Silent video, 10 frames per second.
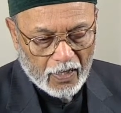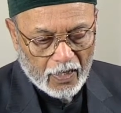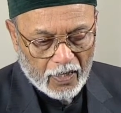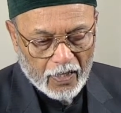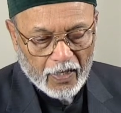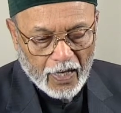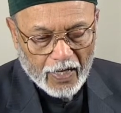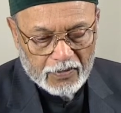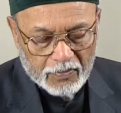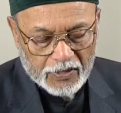in
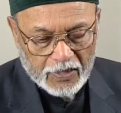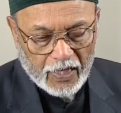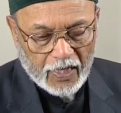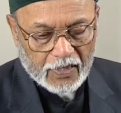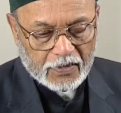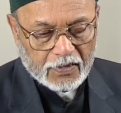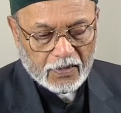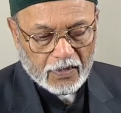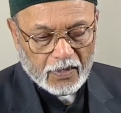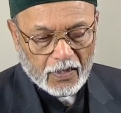as much as
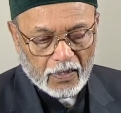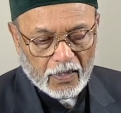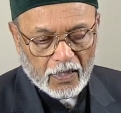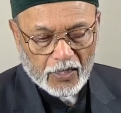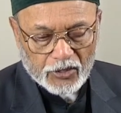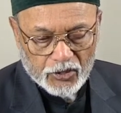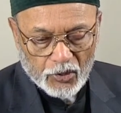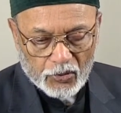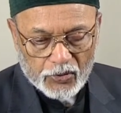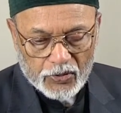it
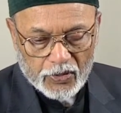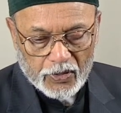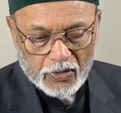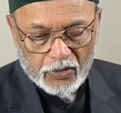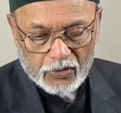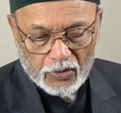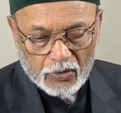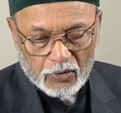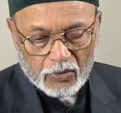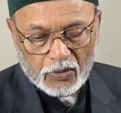shows
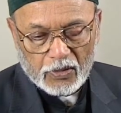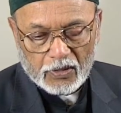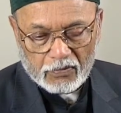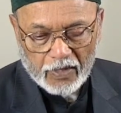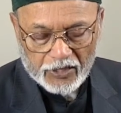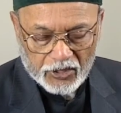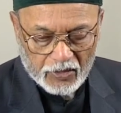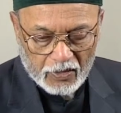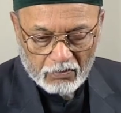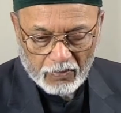no
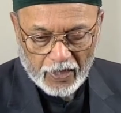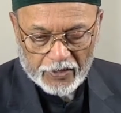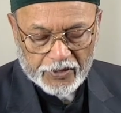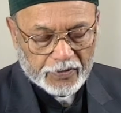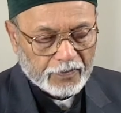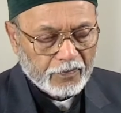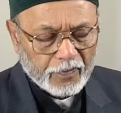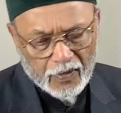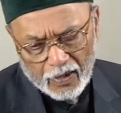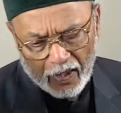directional bias,
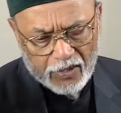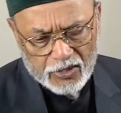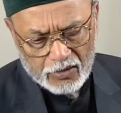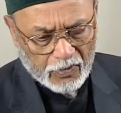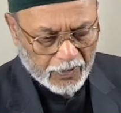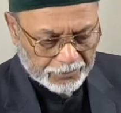and so on.